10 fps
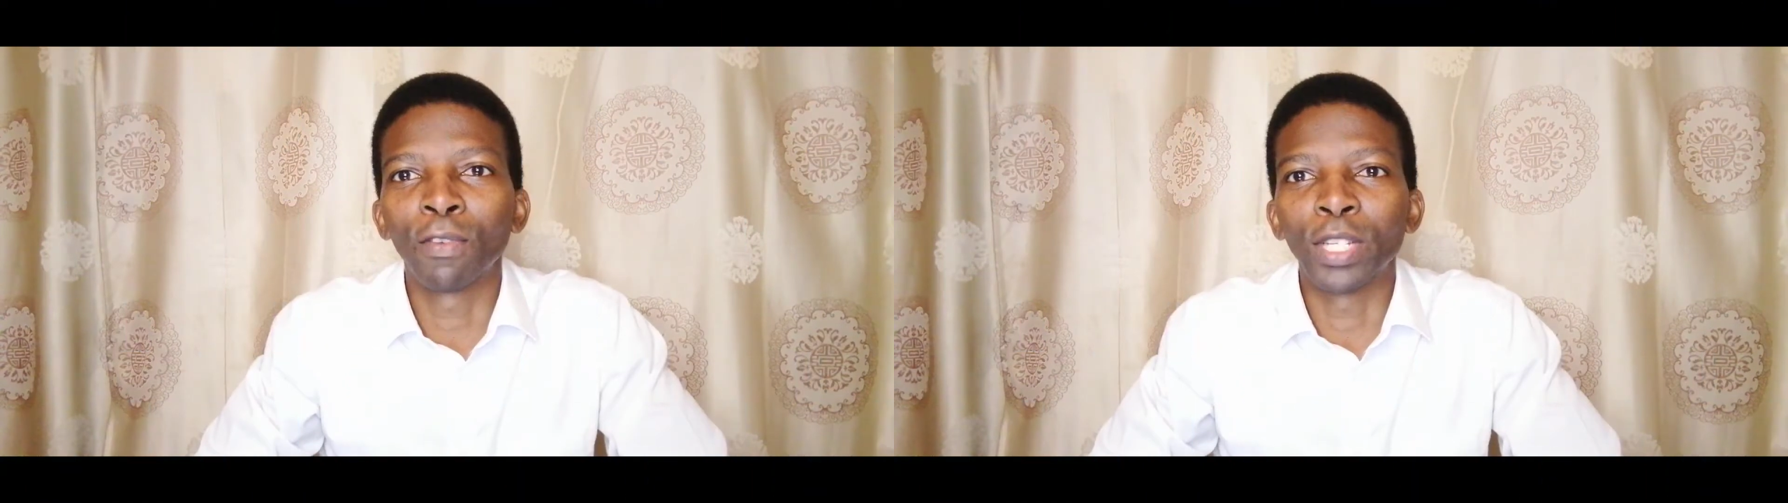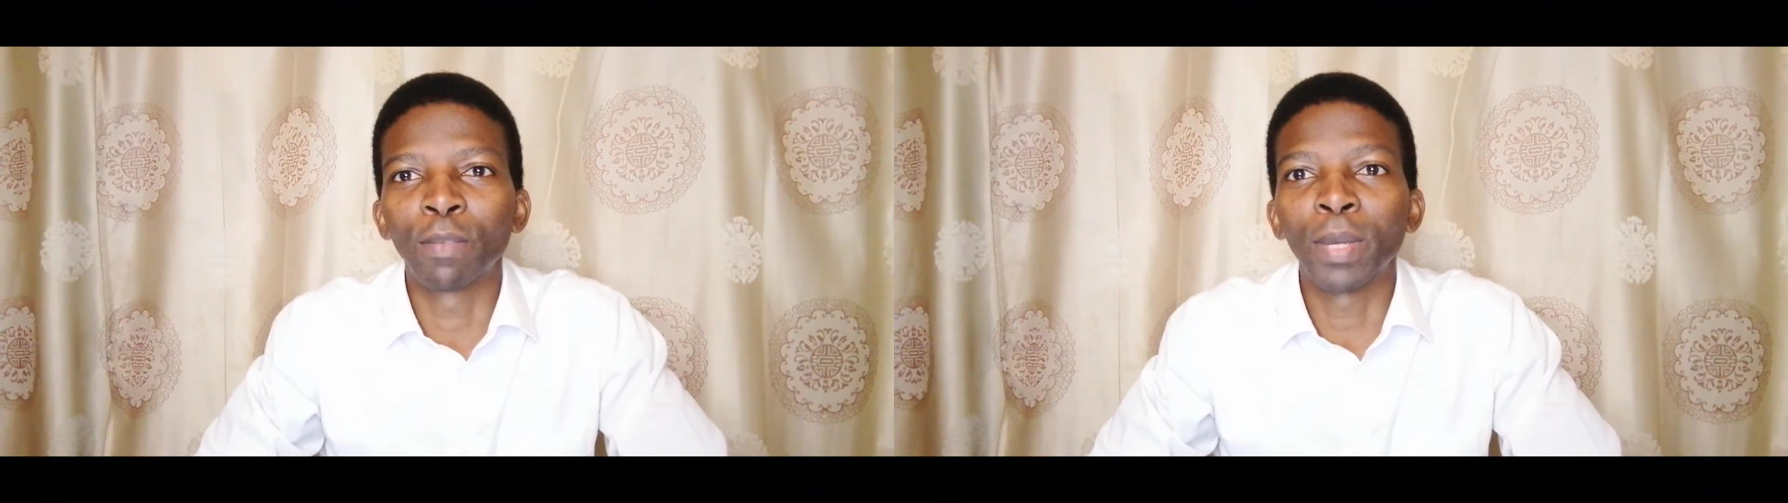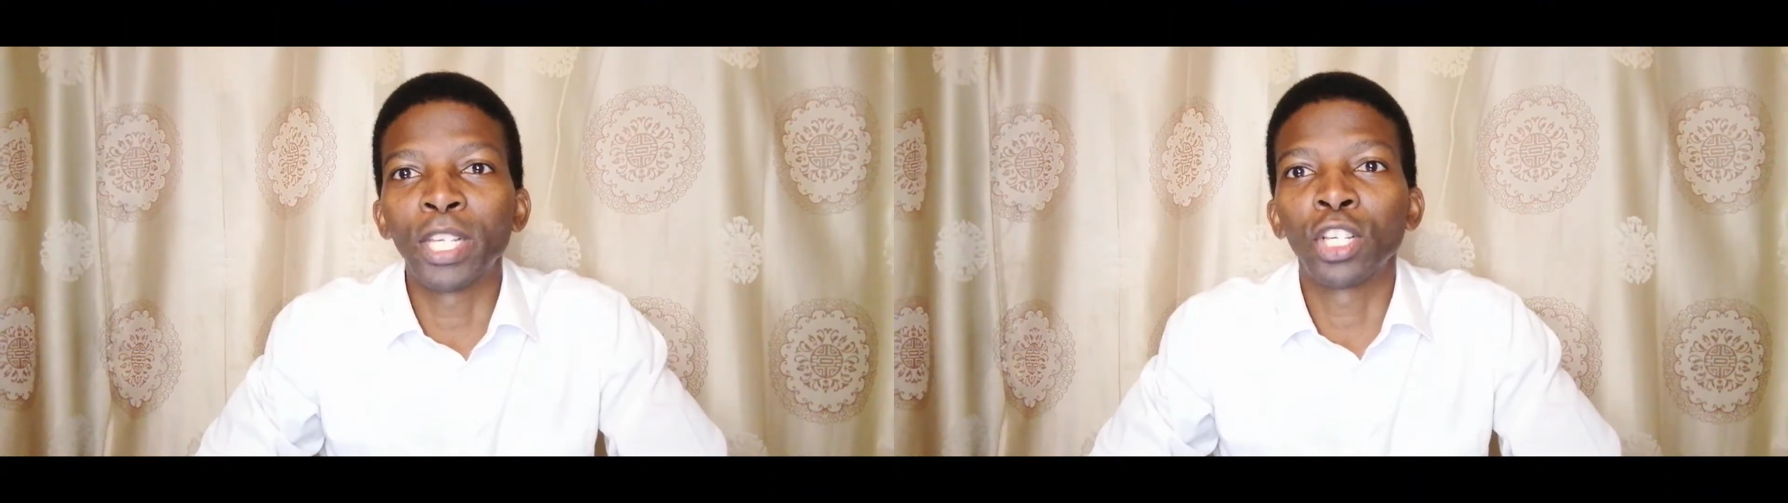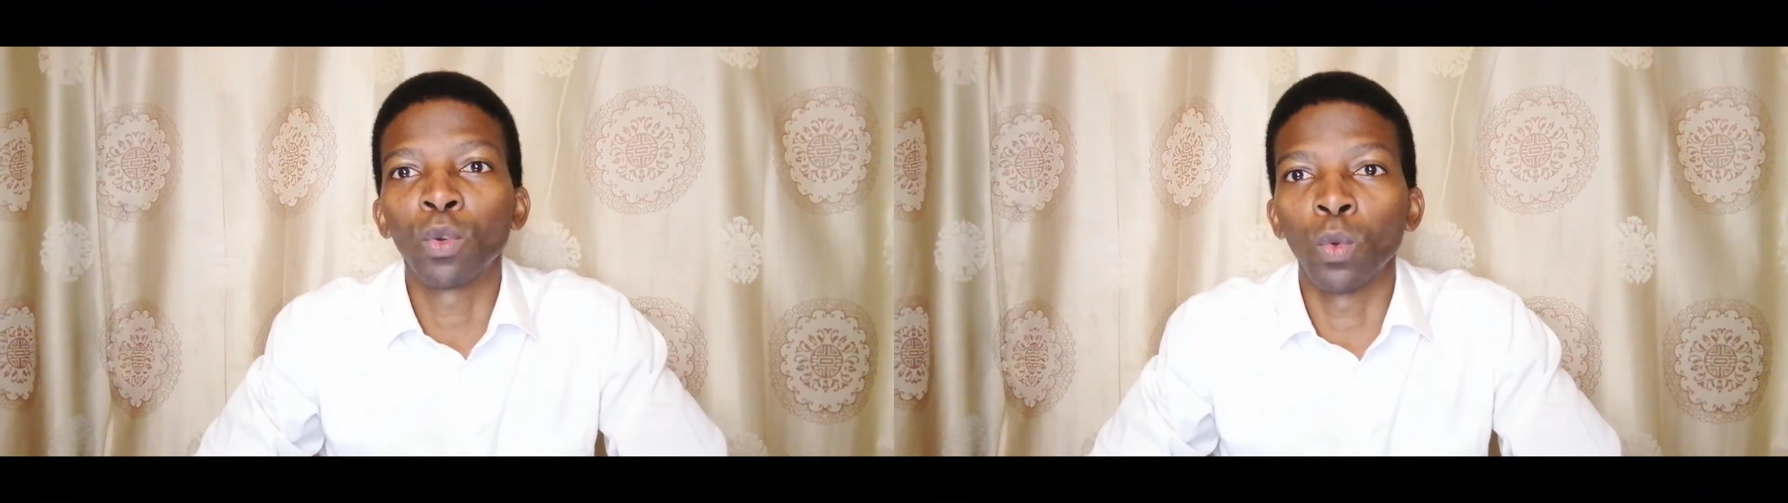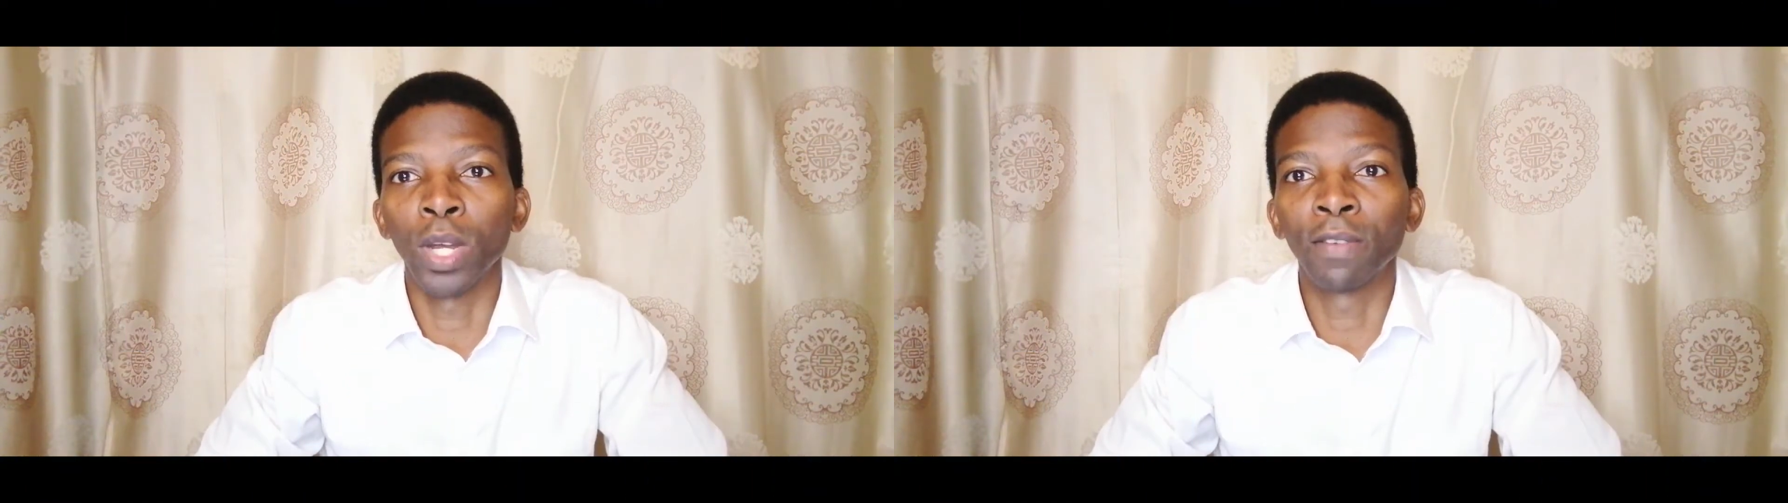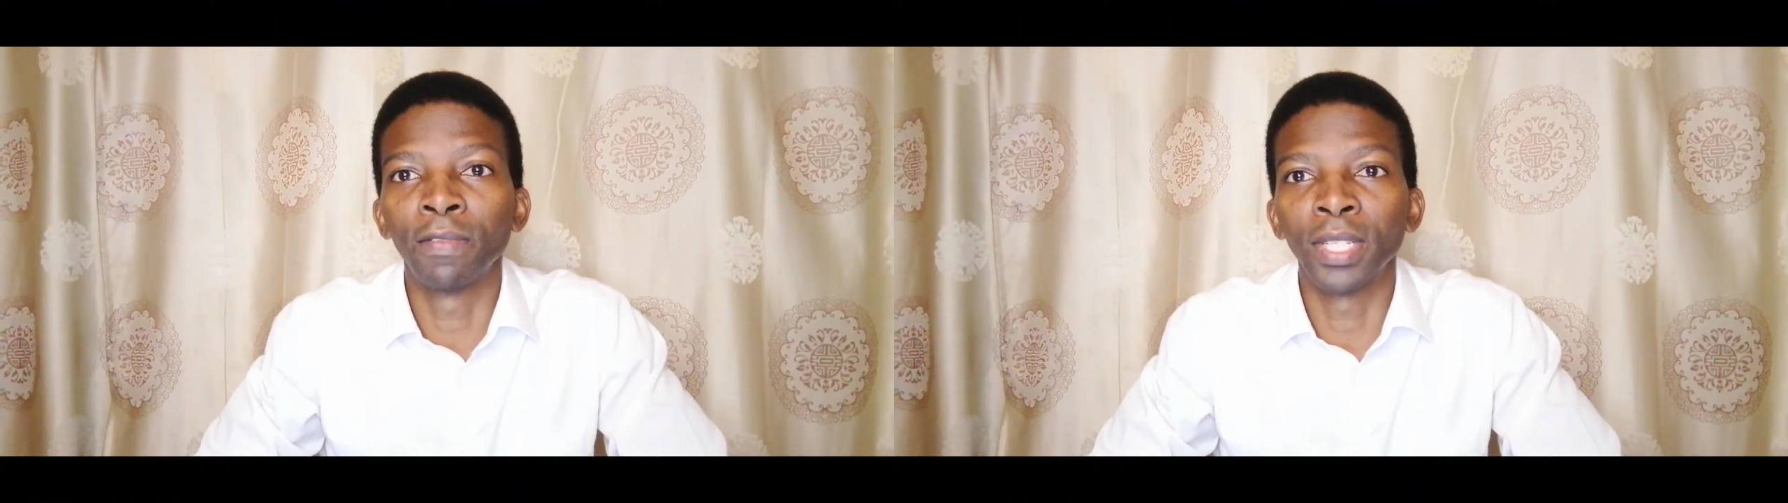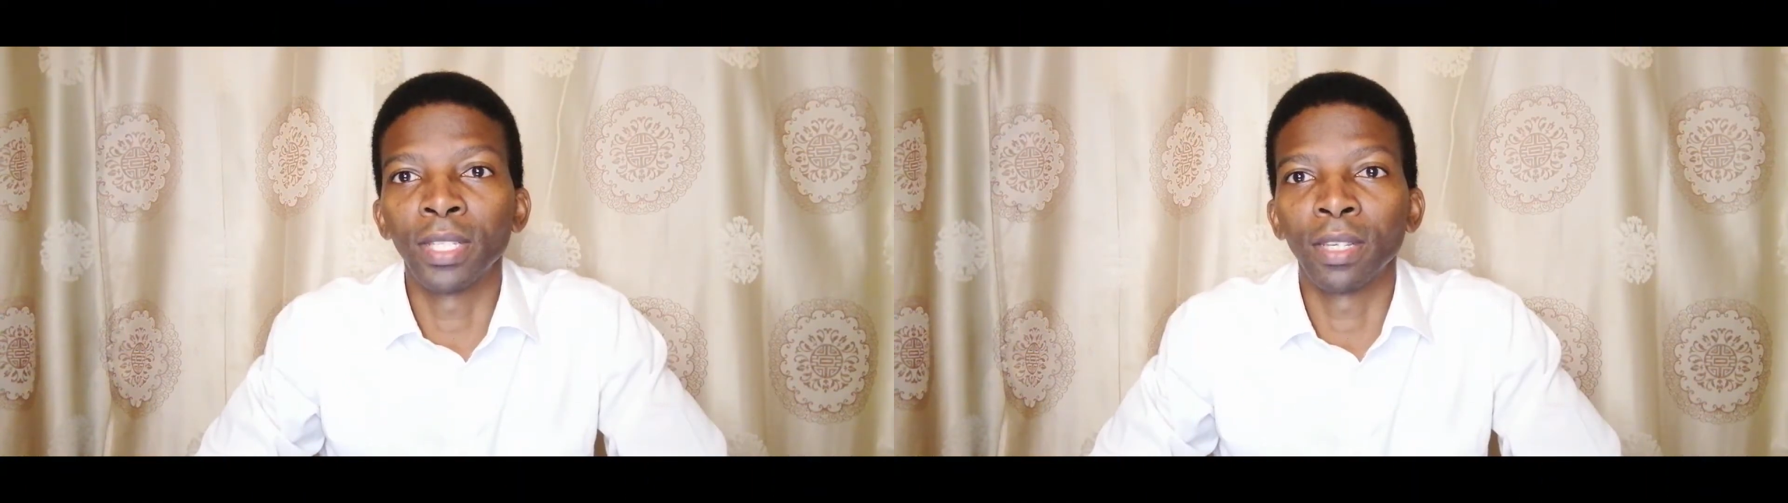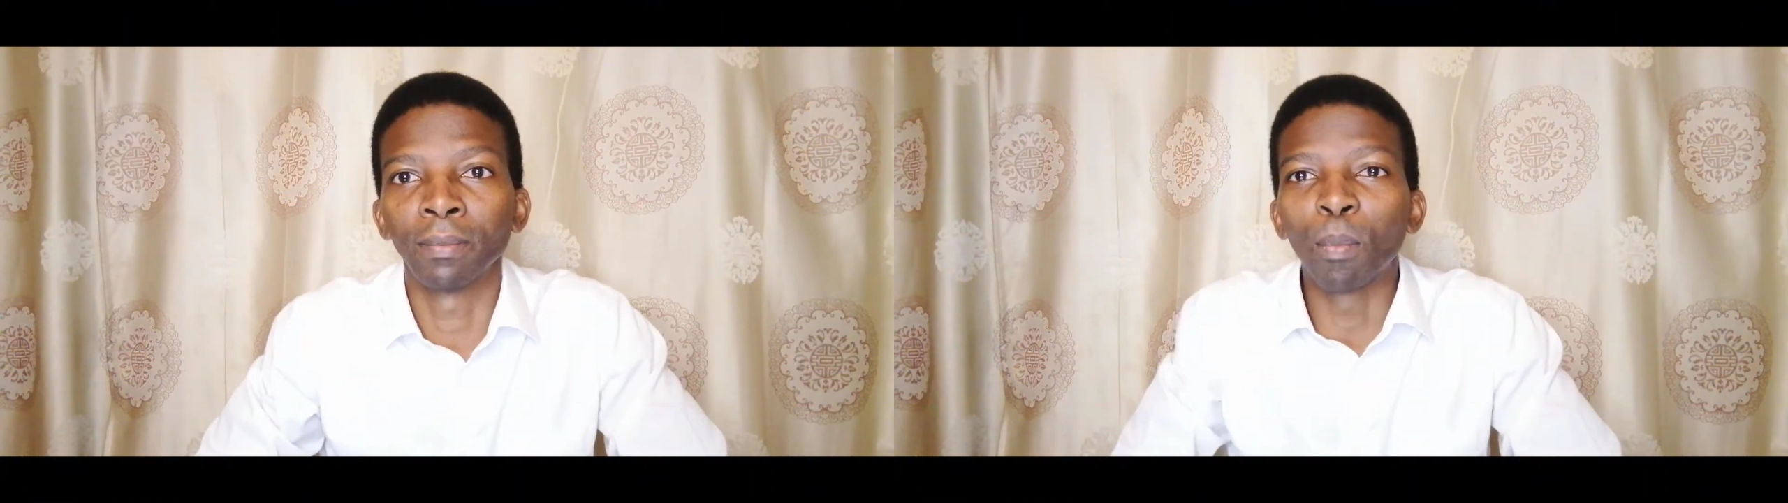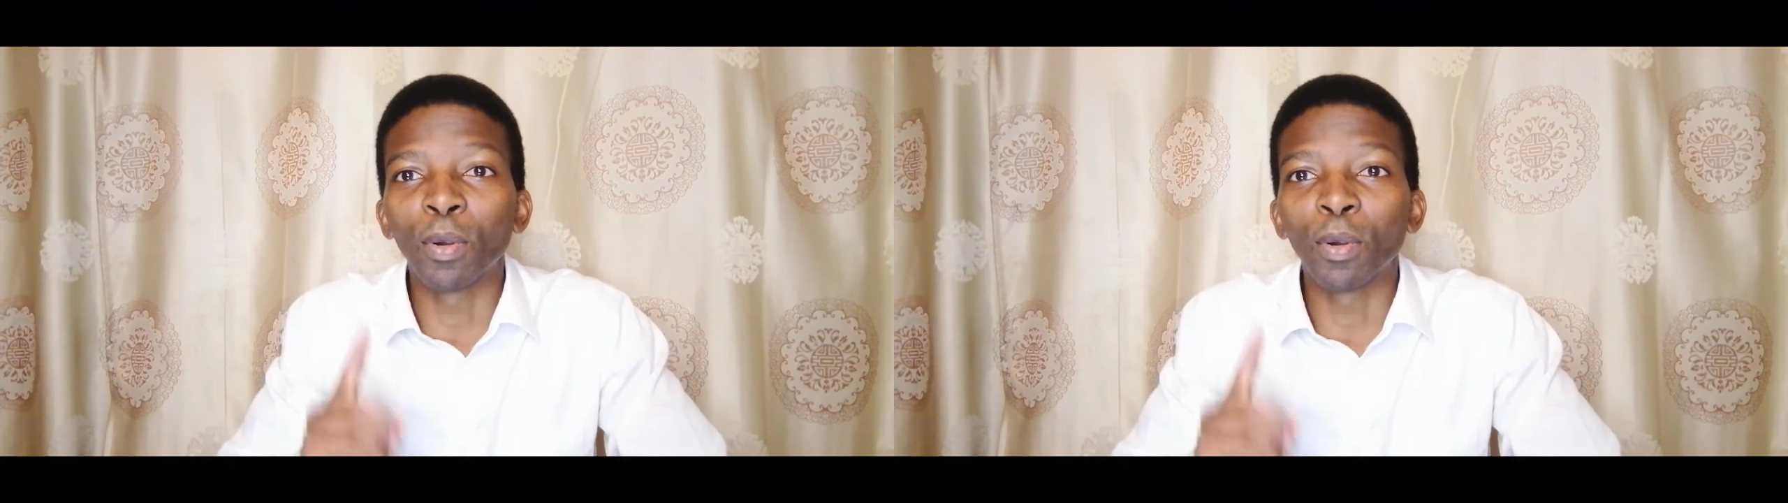for a special work visa,